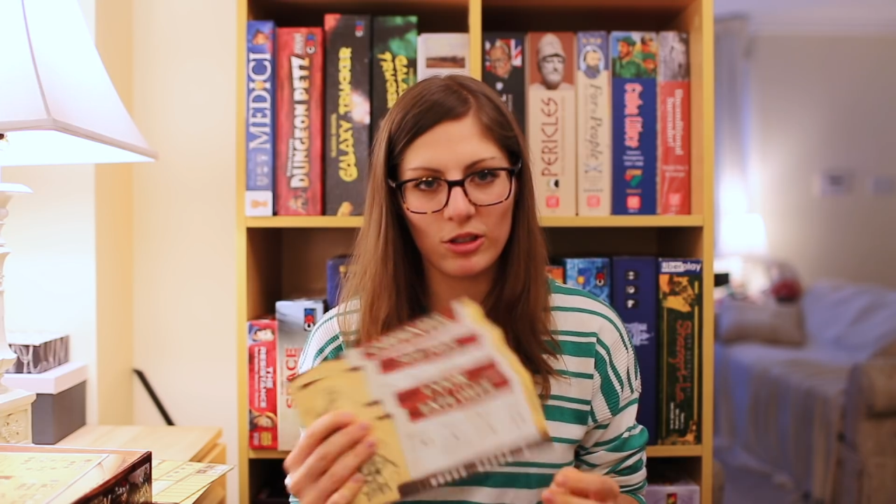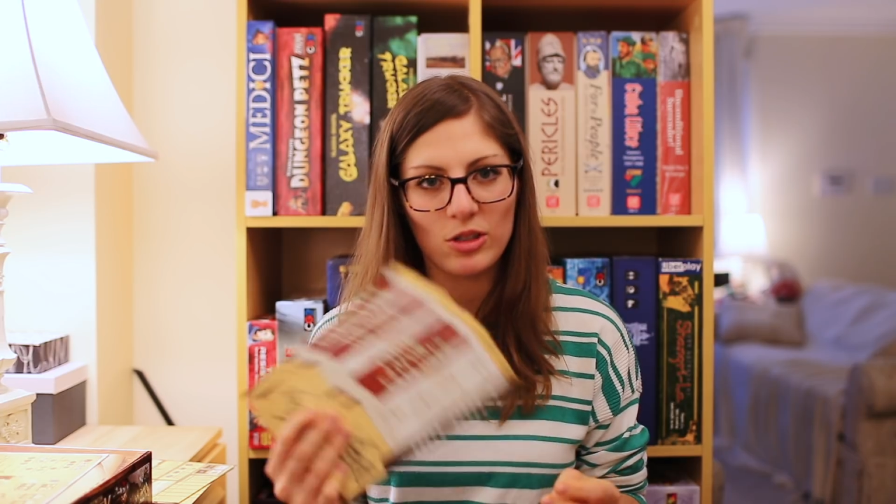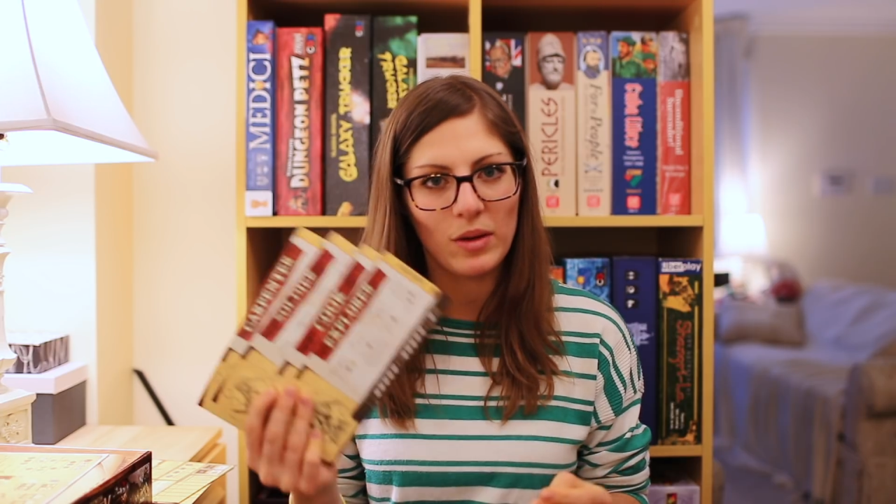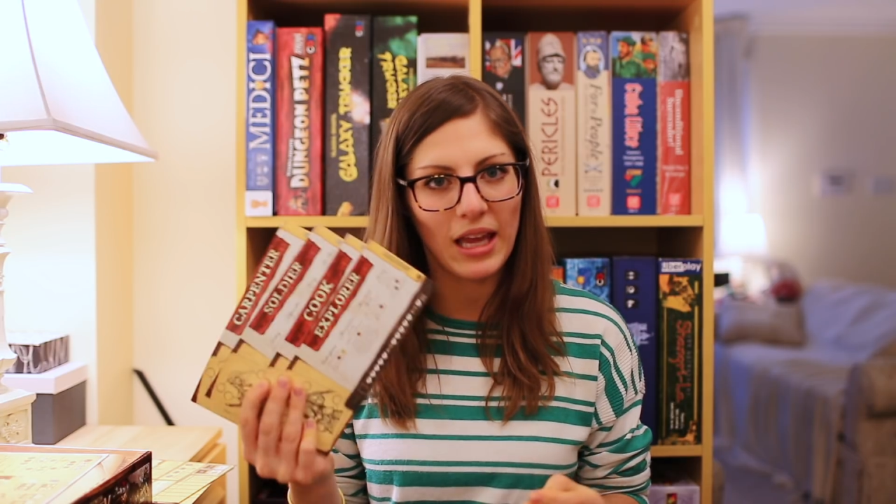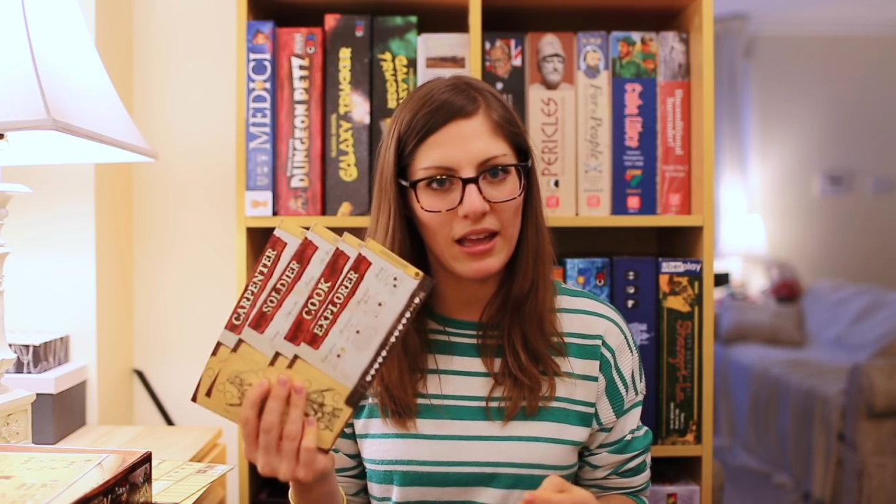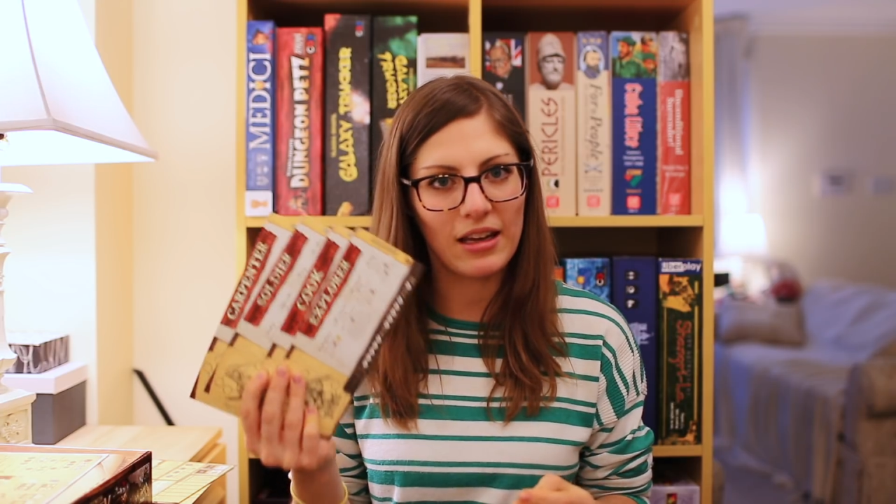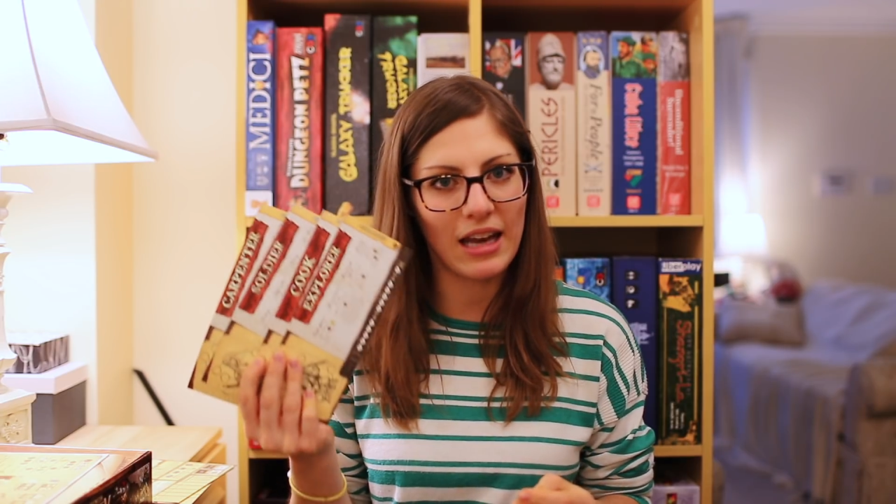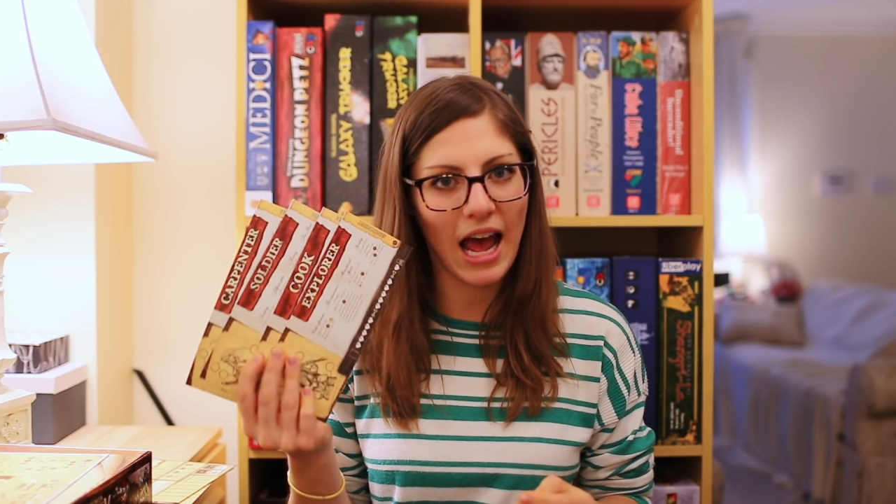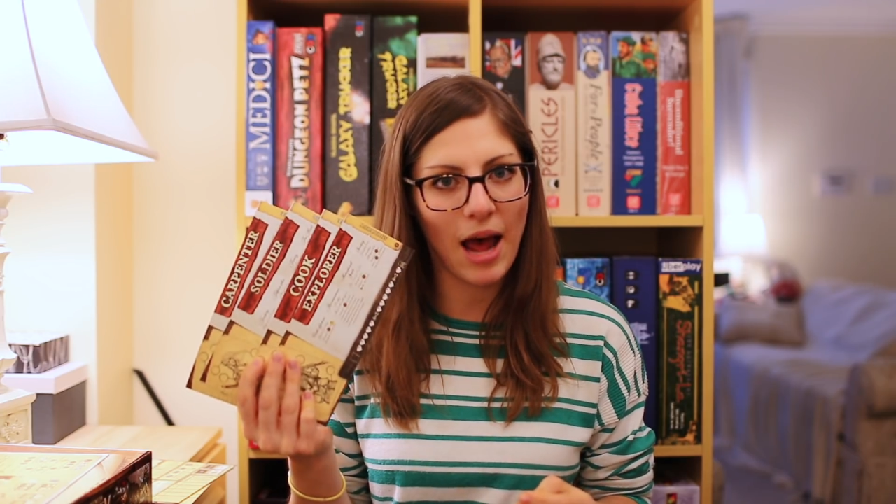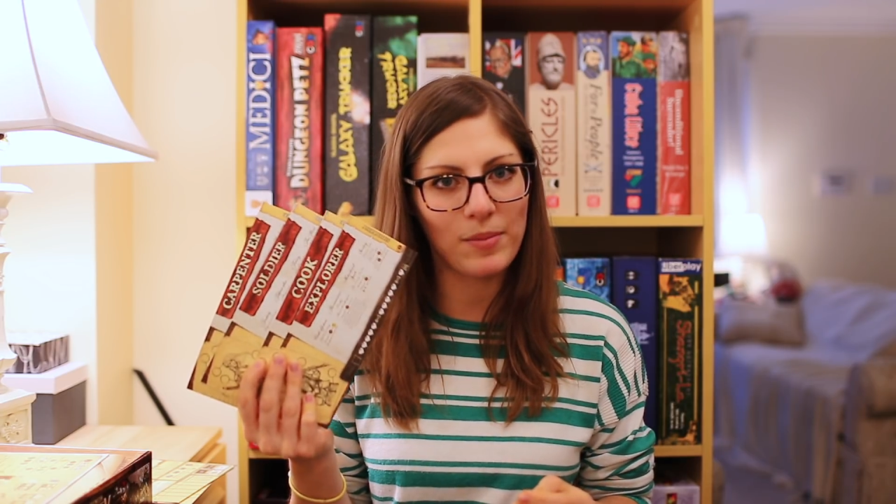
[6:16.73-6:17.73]
So again,
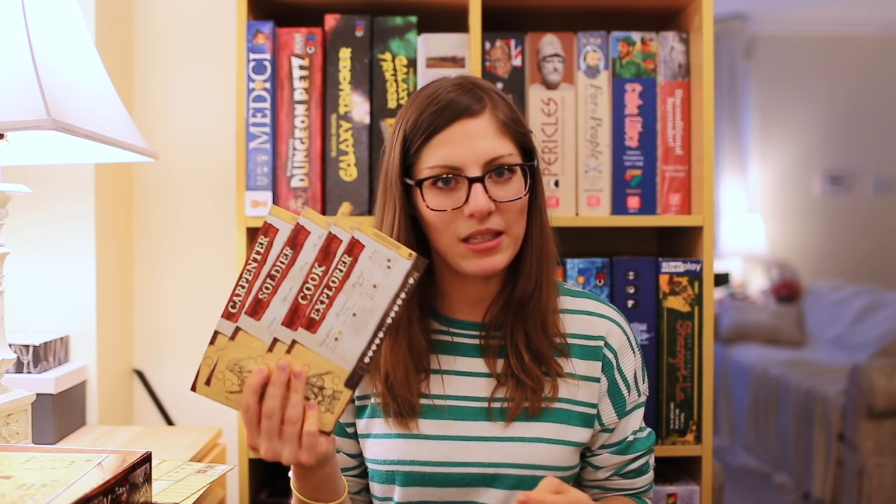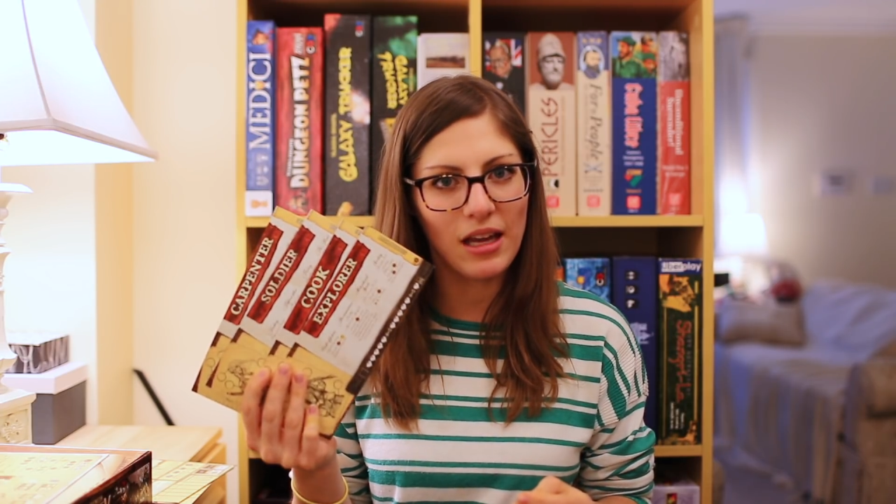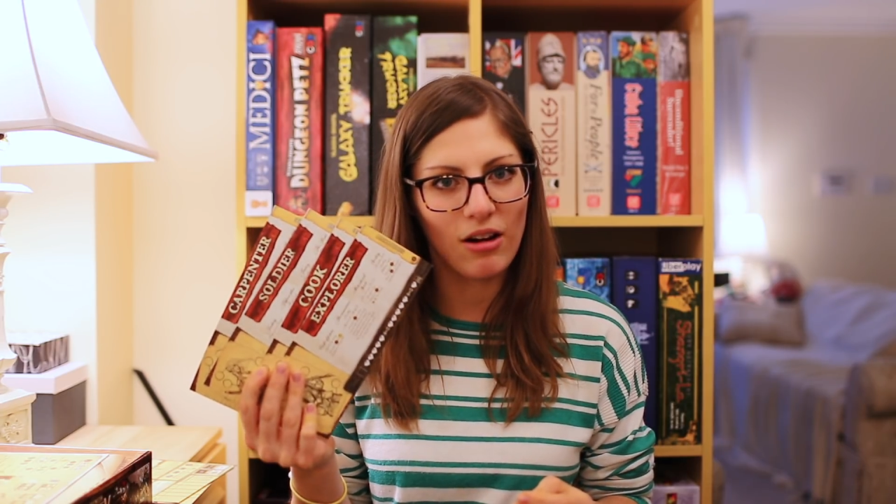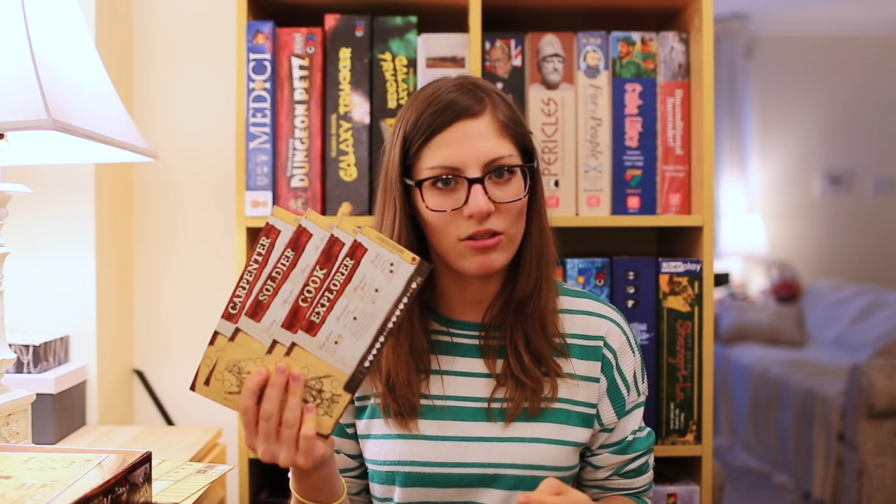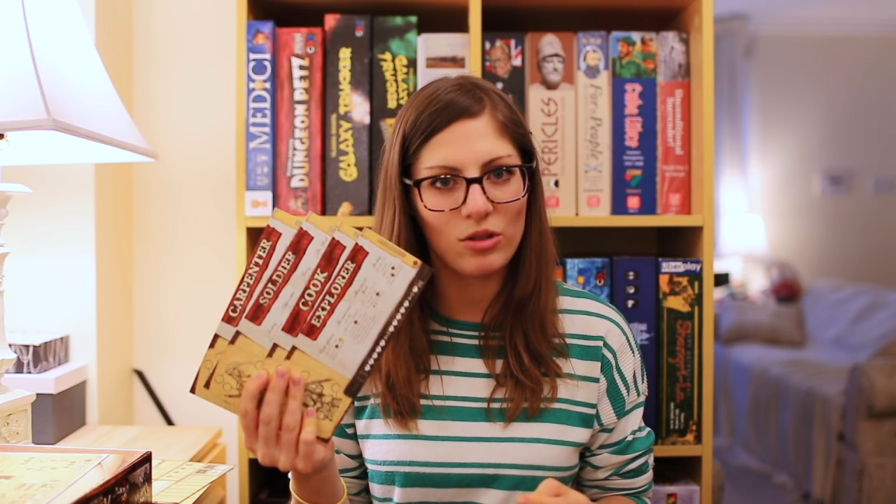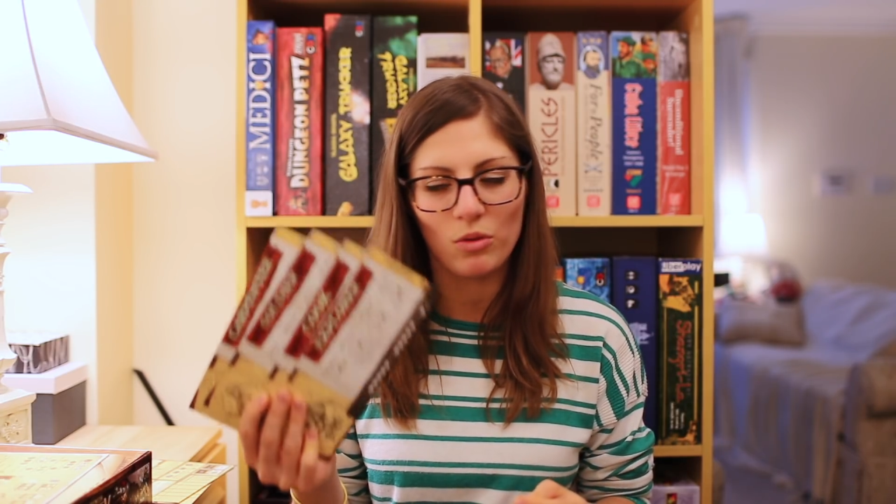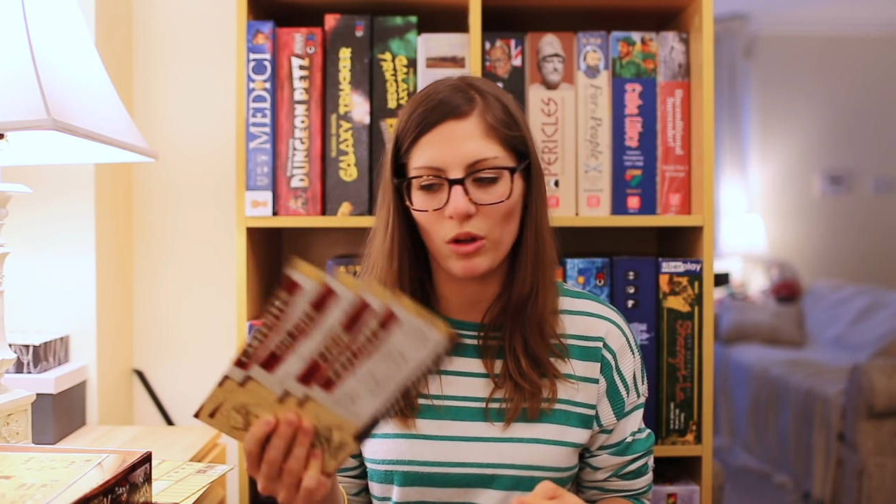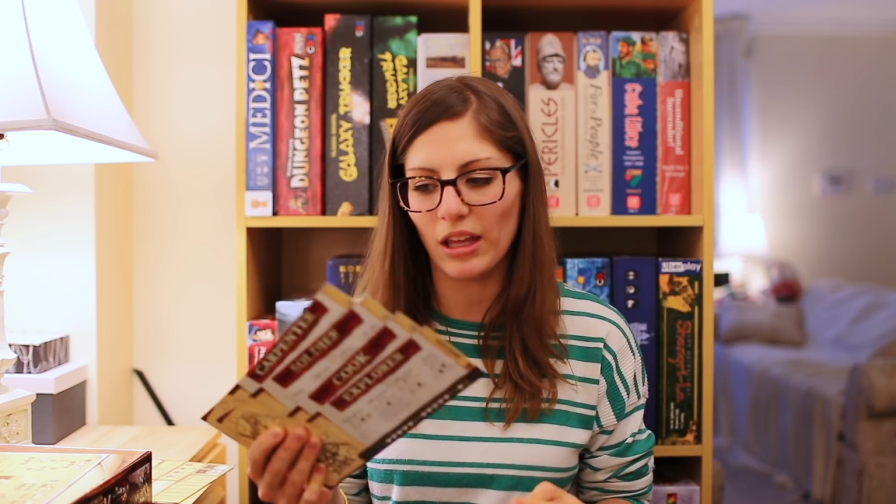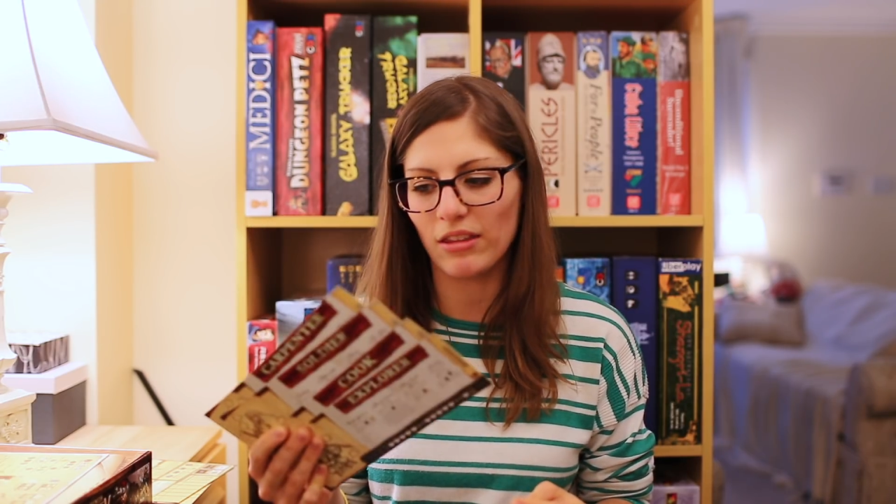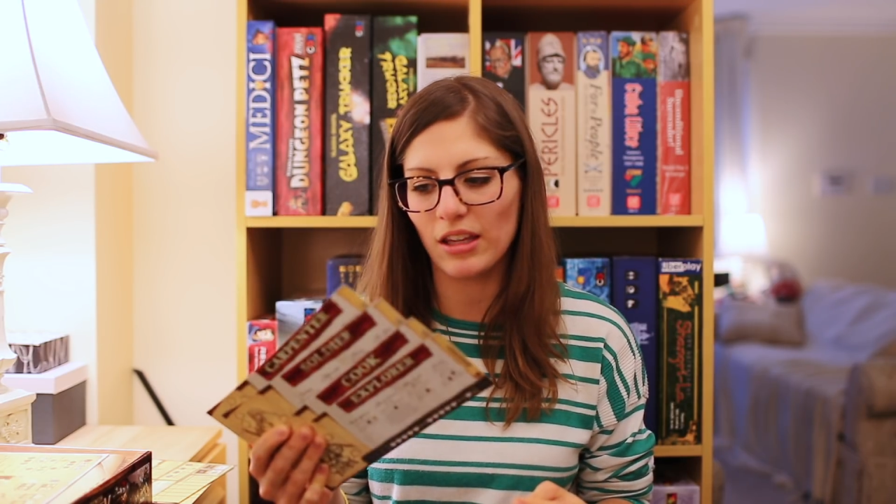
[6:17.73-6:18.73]
an apt character
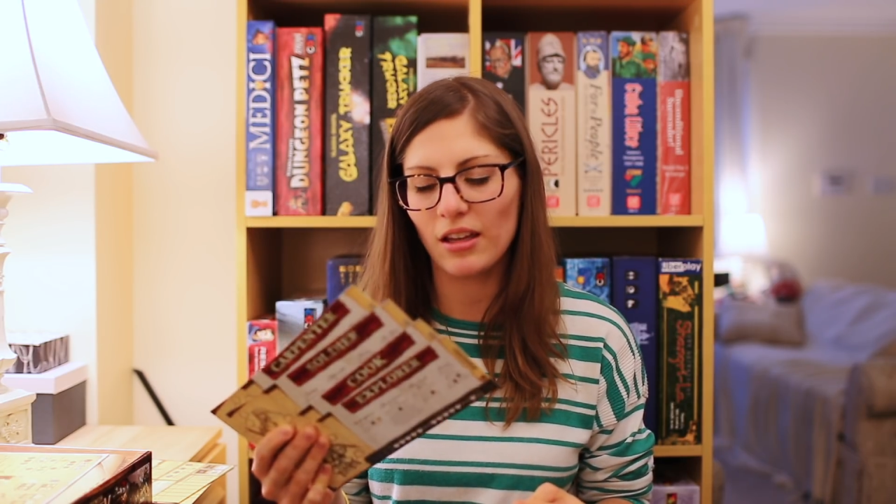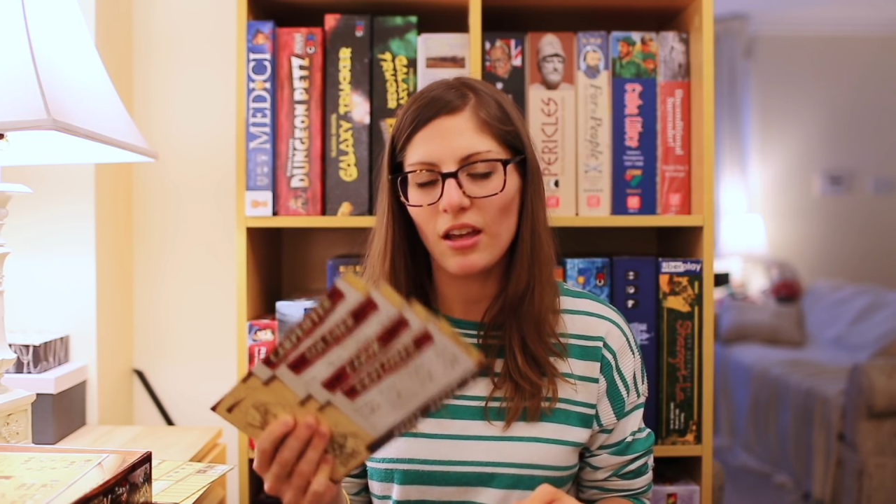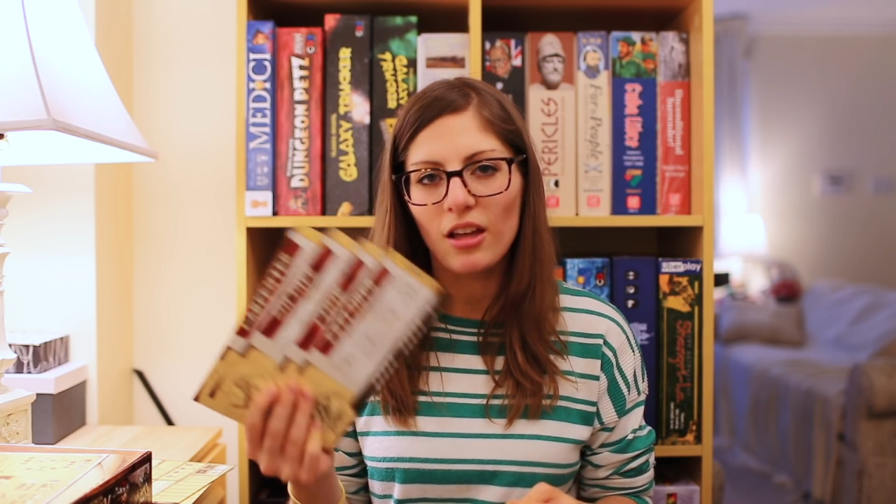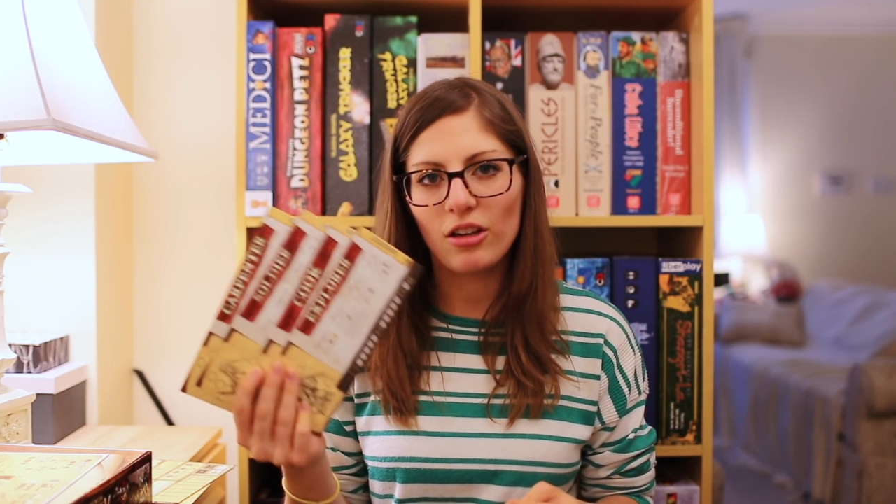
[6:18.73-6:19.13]
role, I think,